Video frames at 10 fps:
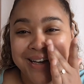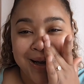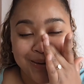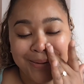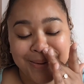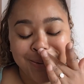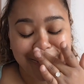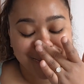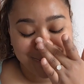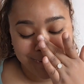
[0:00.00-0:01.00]
I don't know how to
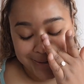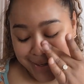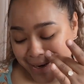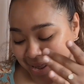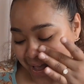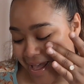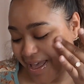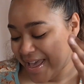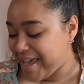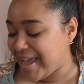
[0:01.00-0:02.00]
explain that.
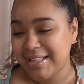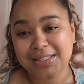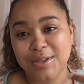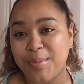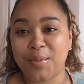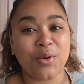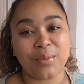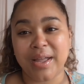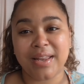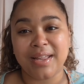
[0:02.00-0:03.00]
It's a little bit more
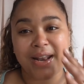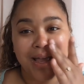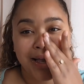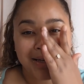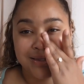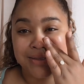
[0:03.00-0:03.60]
radiant, I guess.